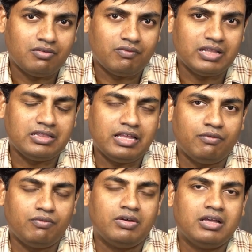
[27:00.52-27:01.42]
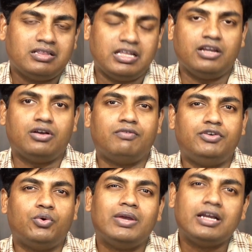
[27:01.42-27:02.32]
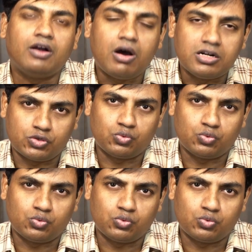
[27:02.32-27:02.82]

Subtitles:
when they think of doing God's